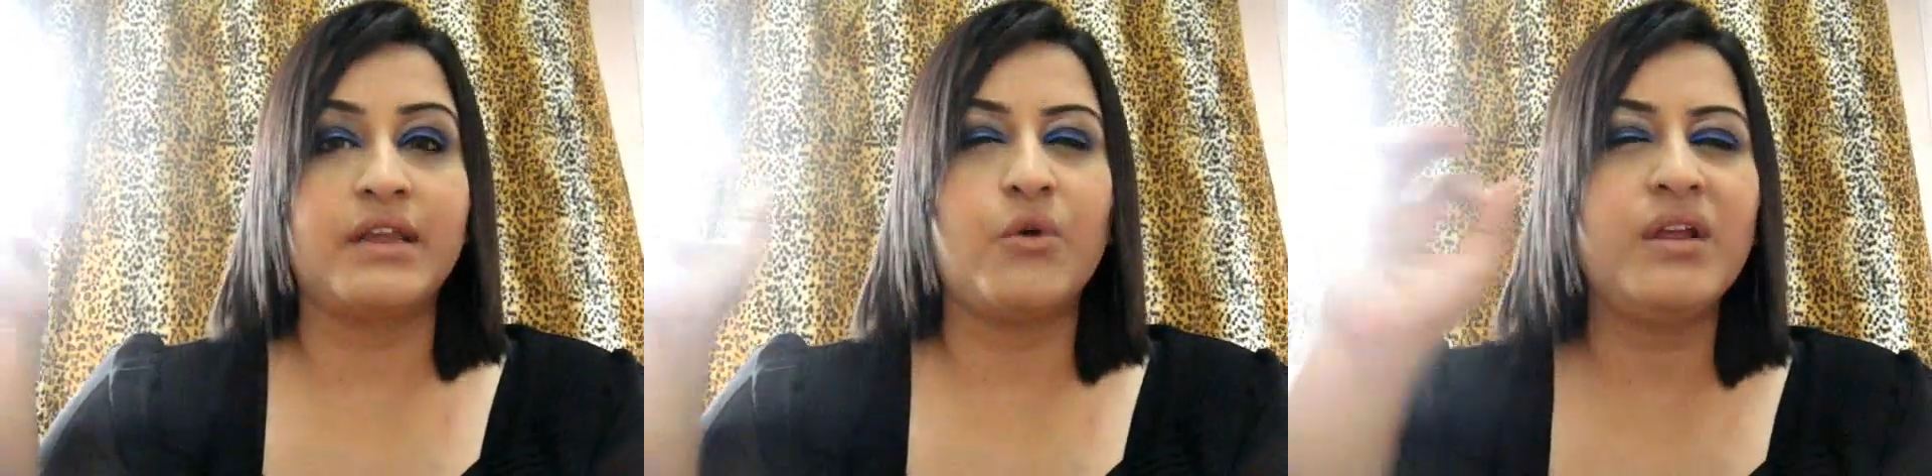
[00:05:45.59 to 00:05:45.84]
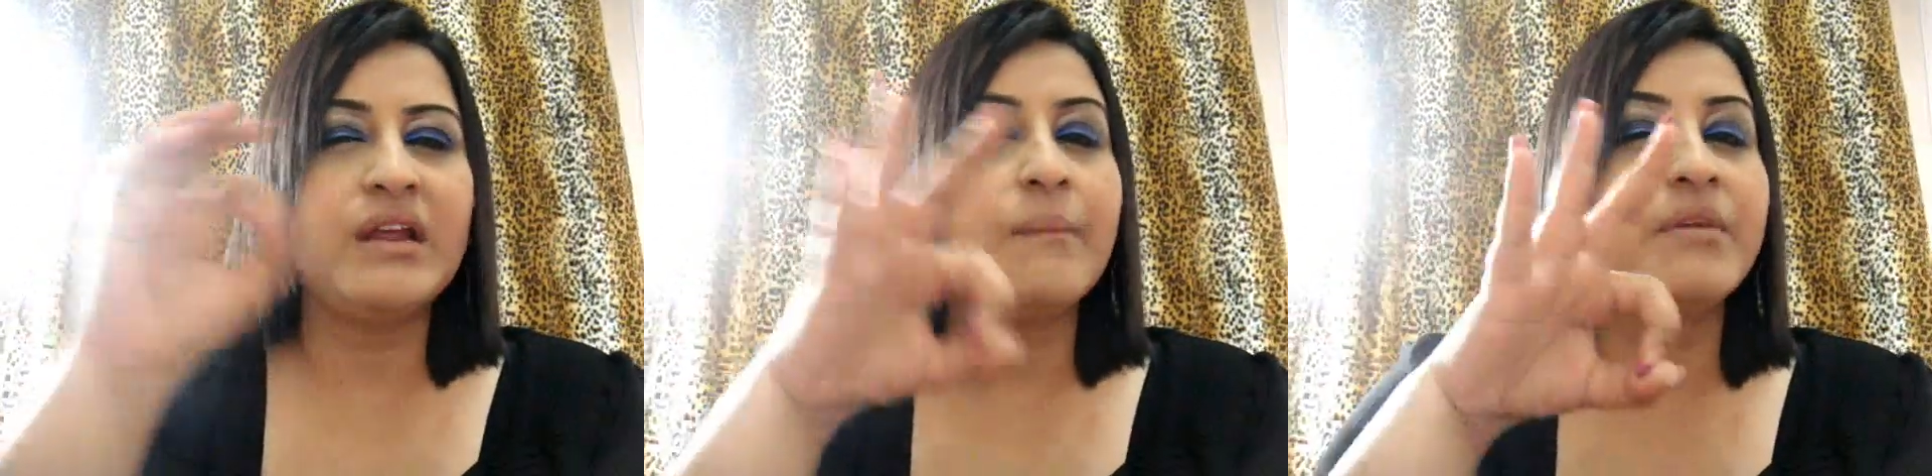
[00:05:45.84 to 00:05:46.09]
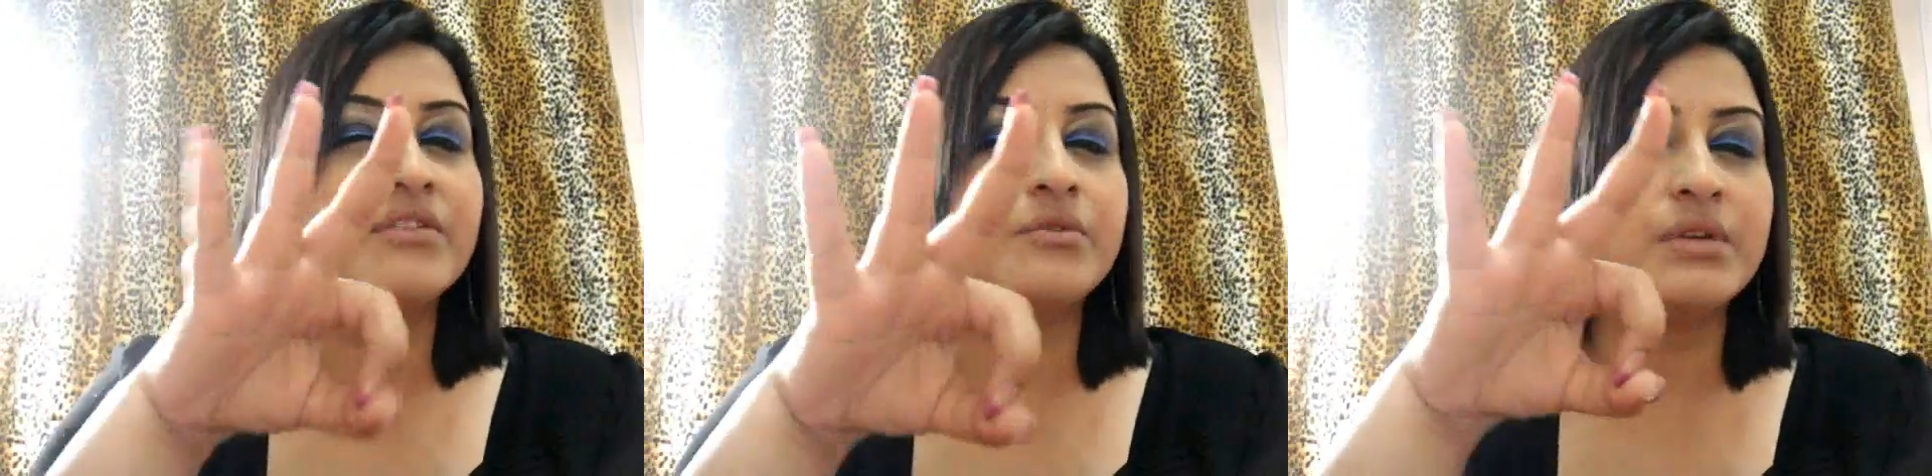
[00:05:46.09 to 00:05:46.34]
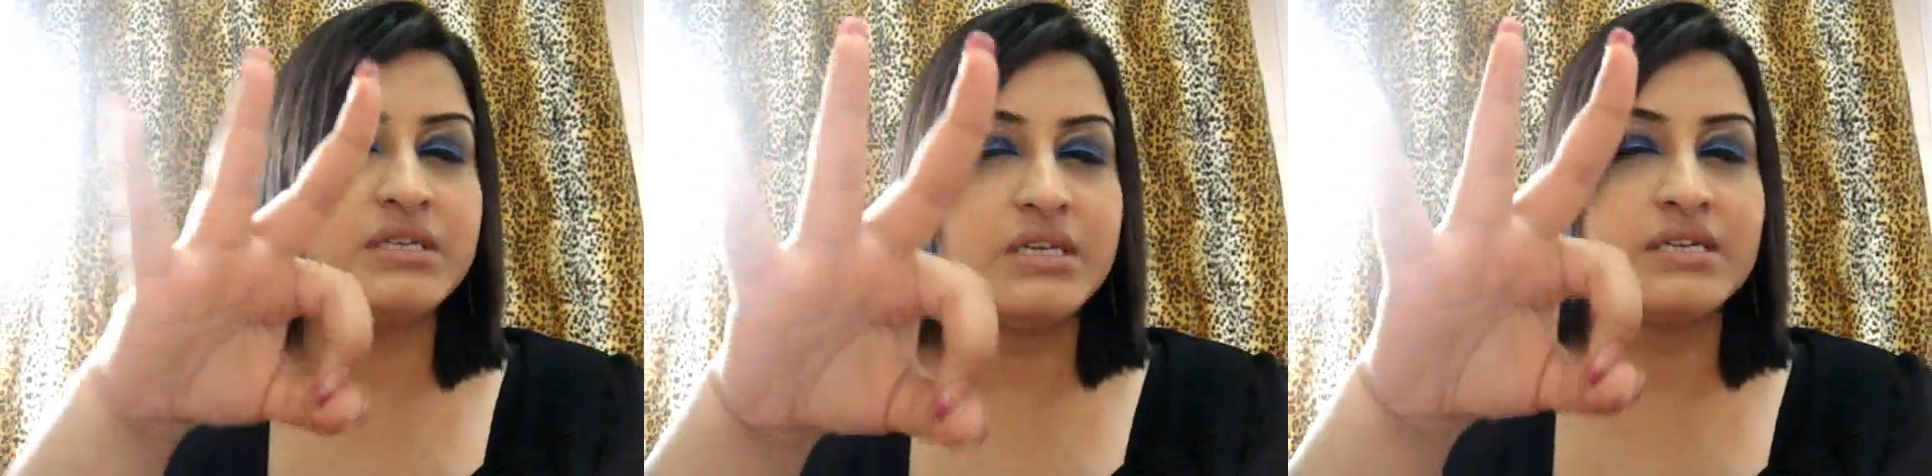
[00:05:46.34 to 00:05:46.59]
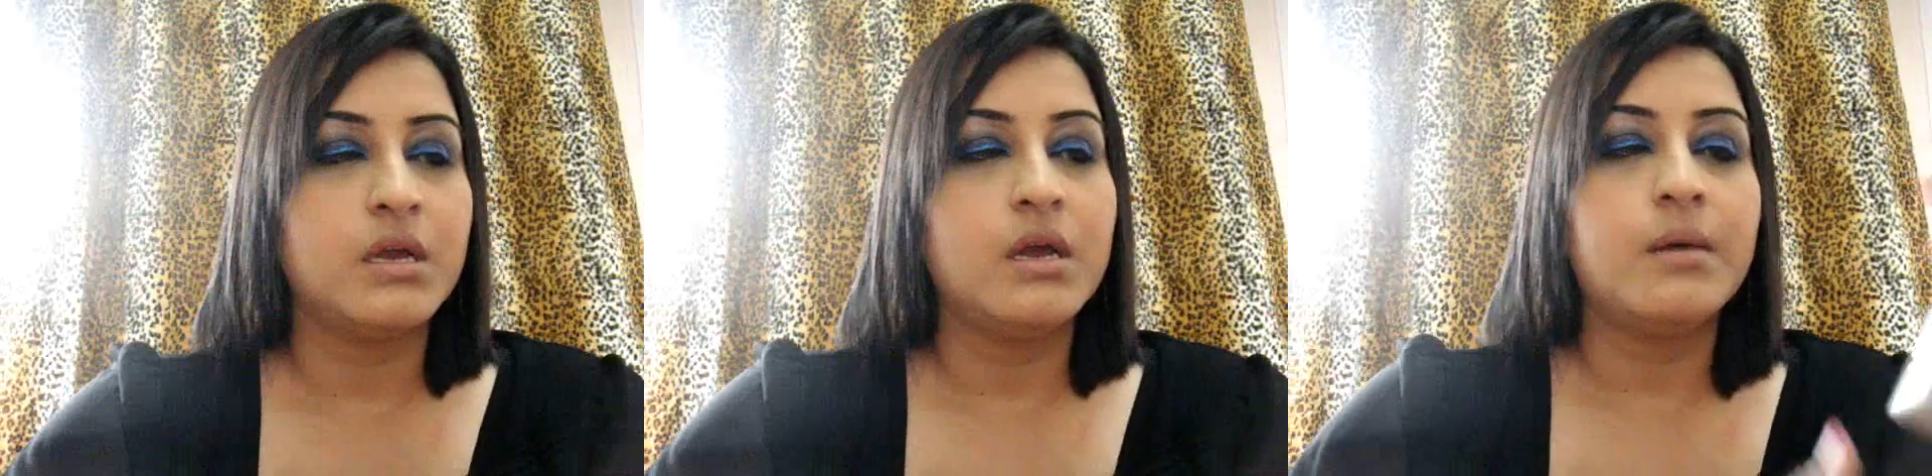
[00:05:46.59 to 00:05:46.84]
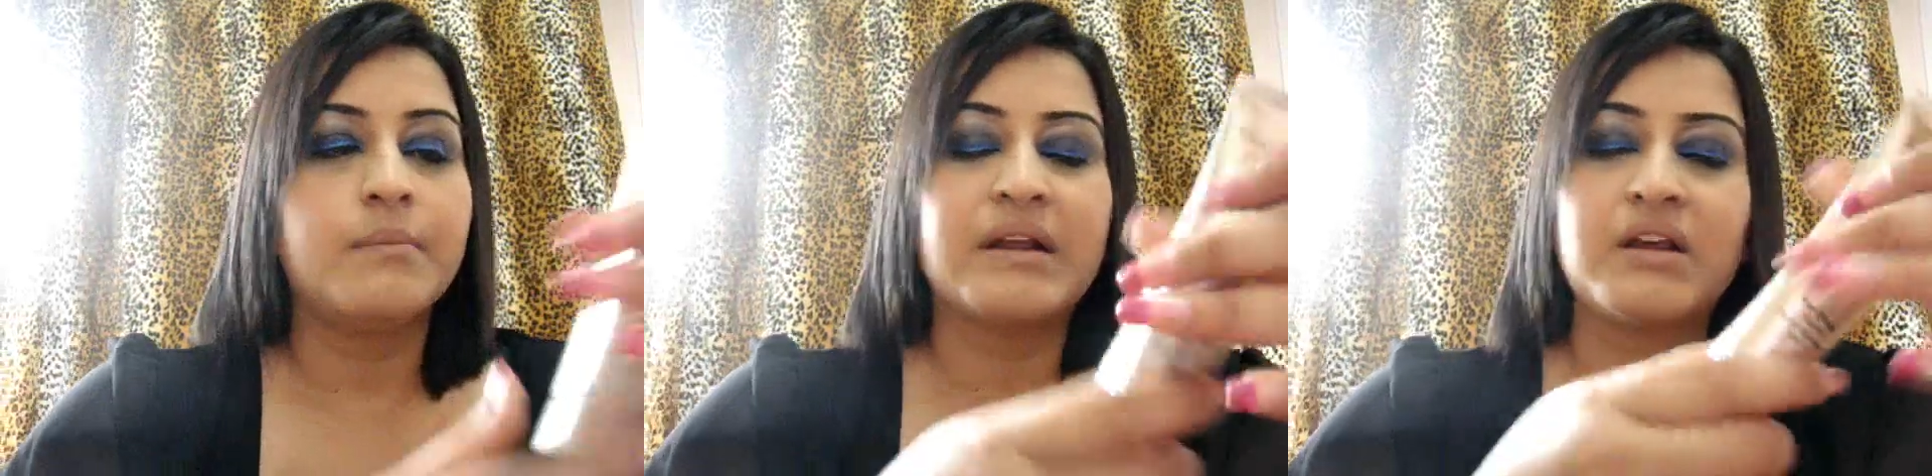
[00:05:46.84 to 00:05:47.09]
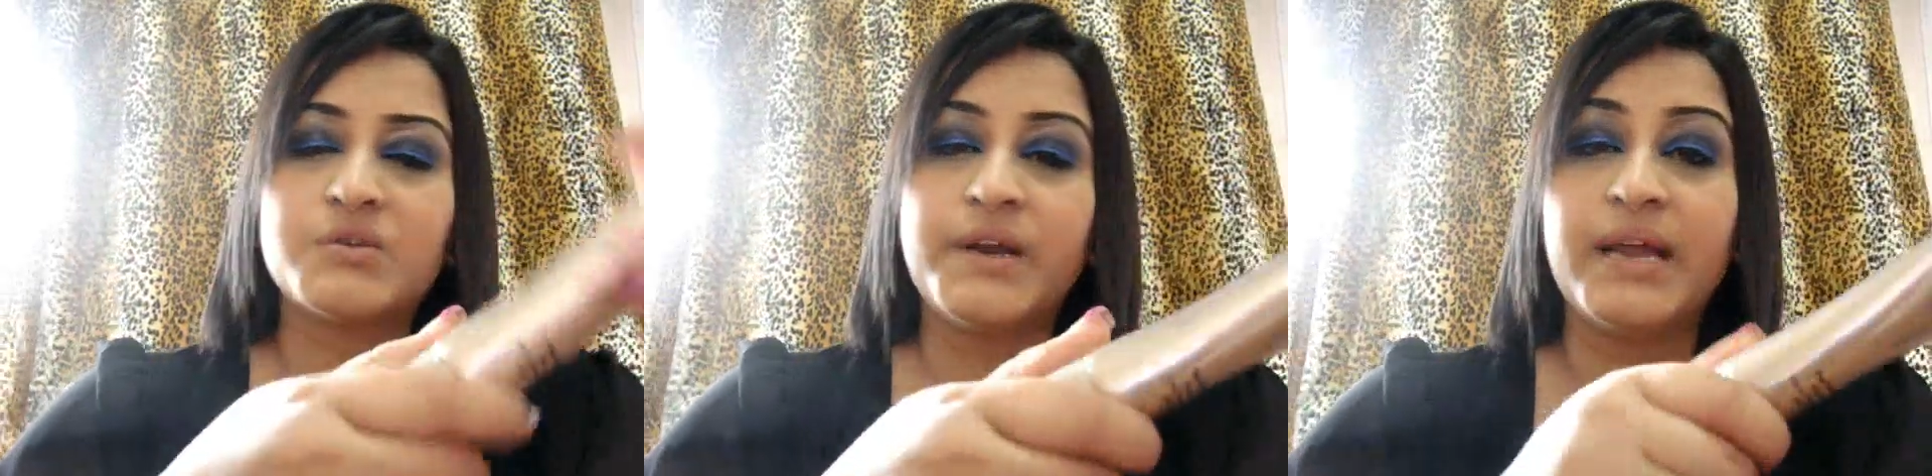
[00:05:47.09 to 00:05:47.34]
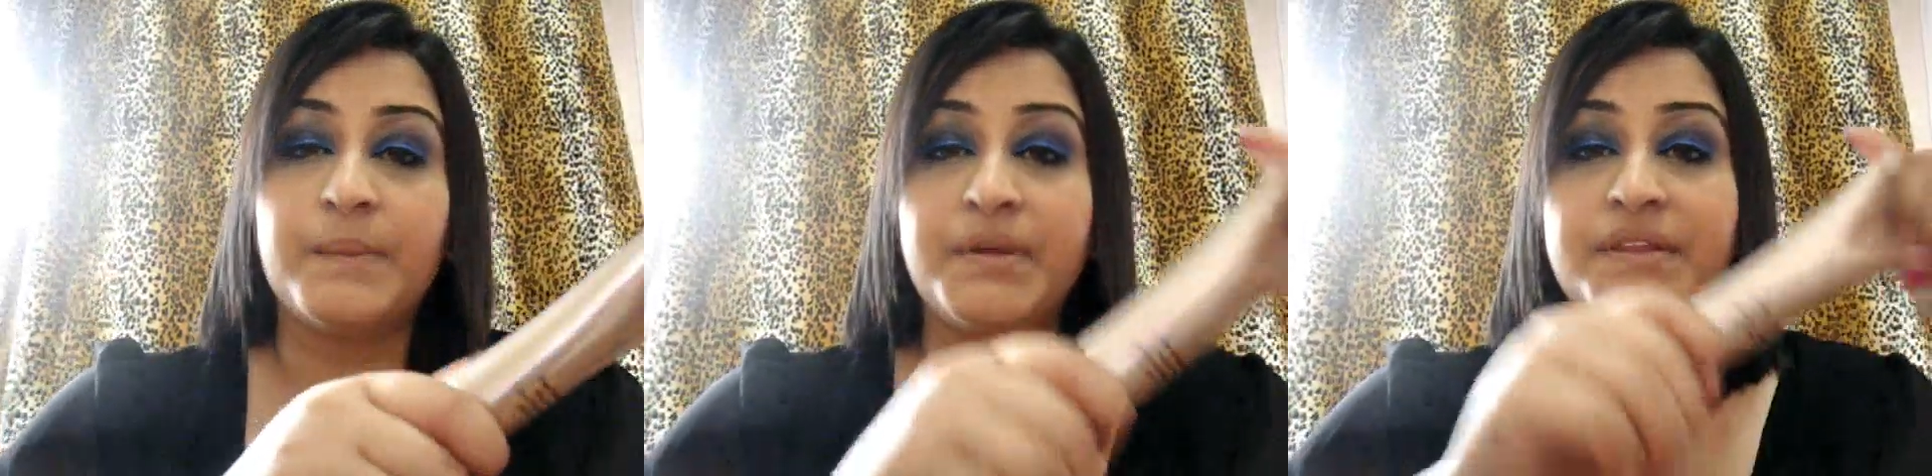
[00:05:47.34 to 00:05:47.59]
They only come in three shades but I was
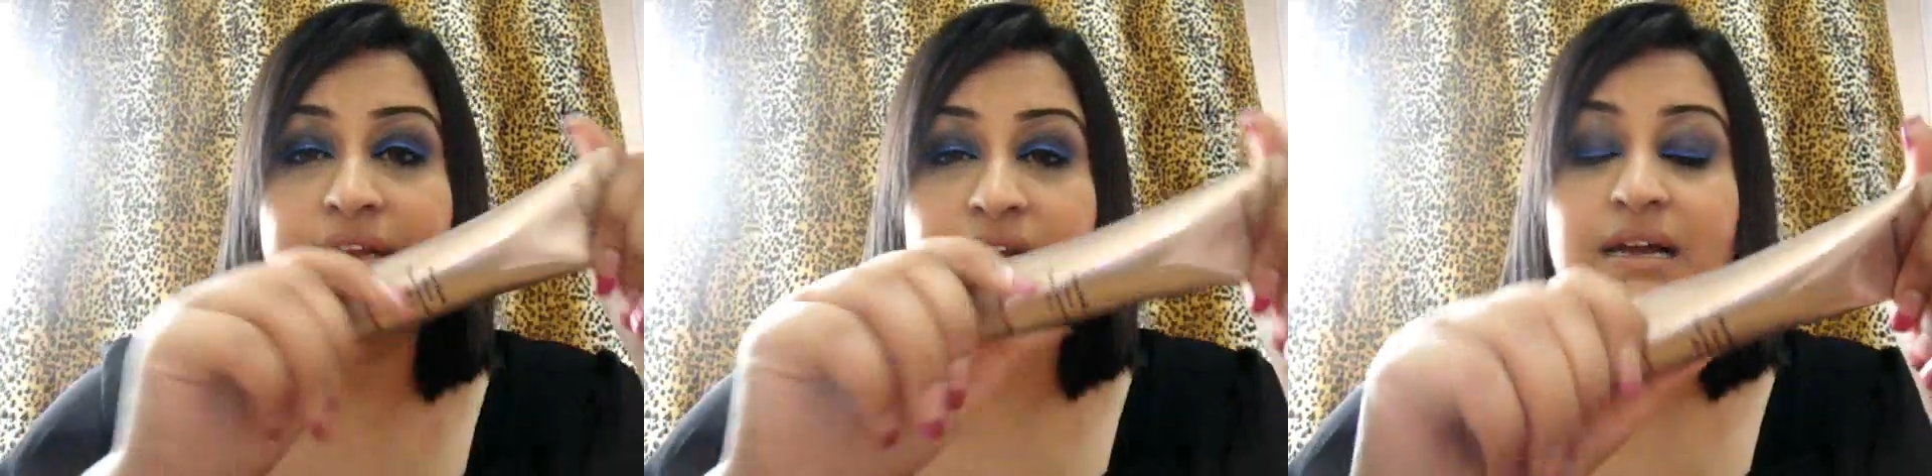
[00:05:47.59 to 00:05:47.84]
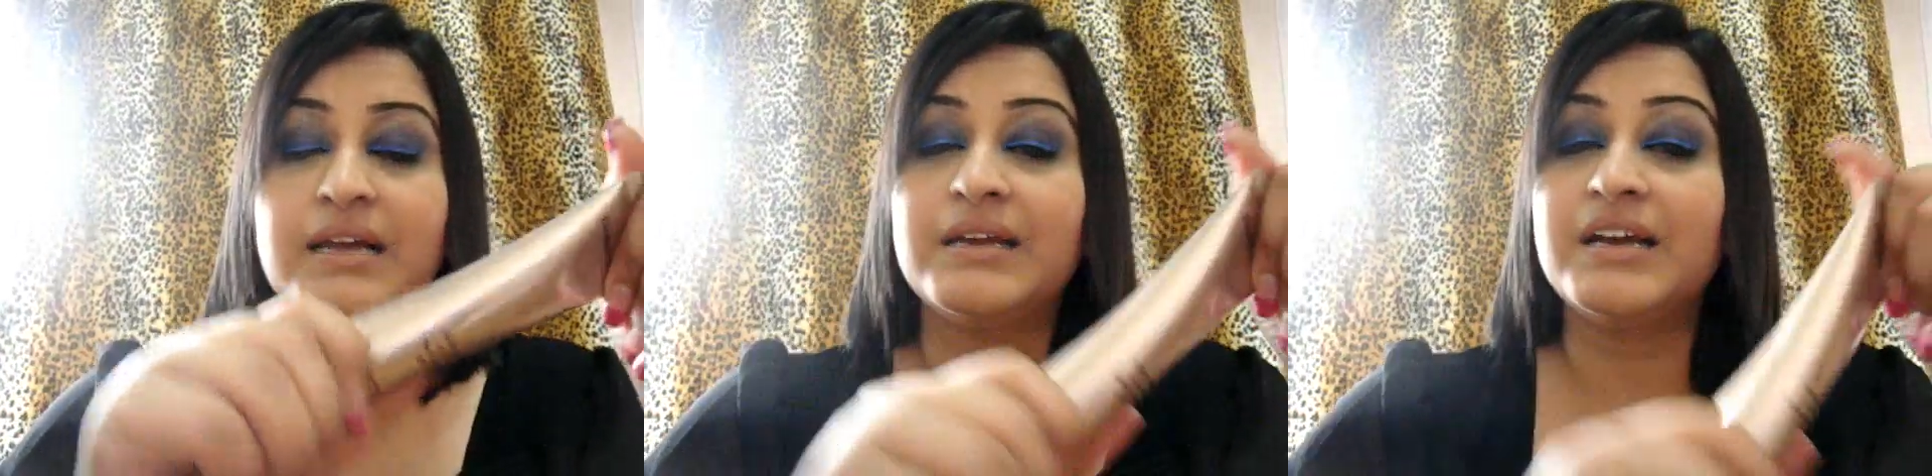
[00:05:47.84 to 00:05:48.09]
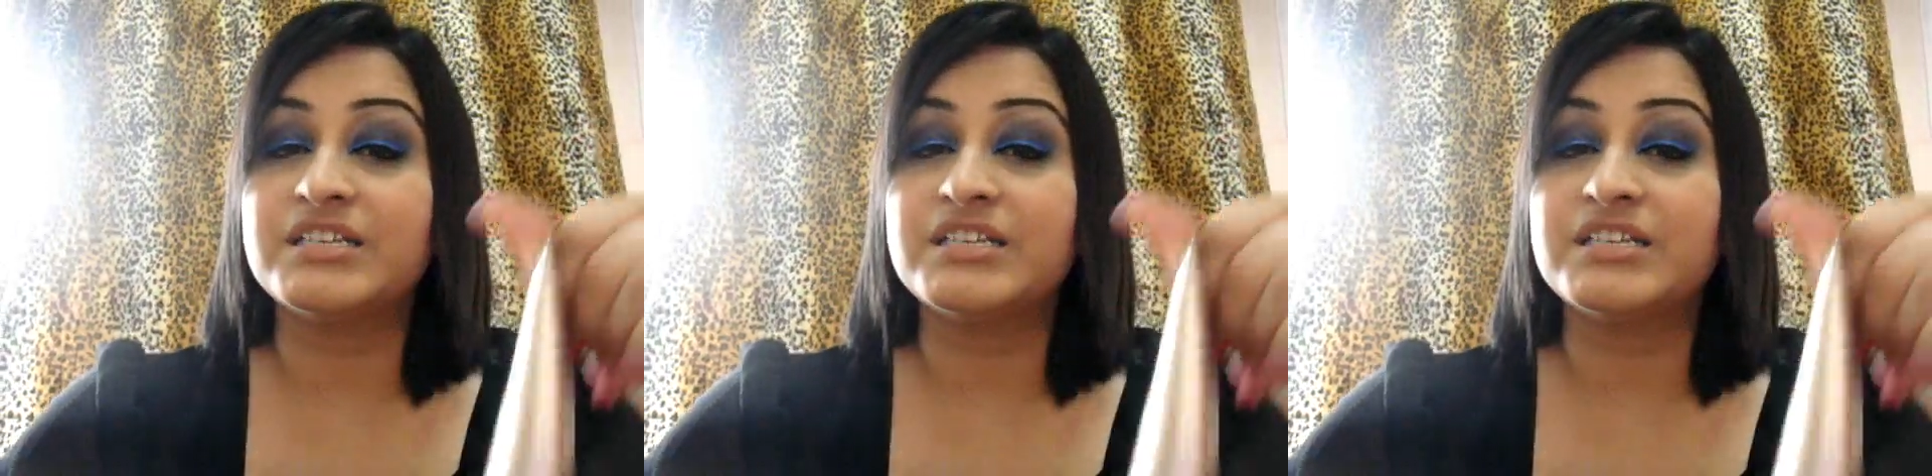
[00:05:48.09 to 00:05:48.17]
quite happy that the color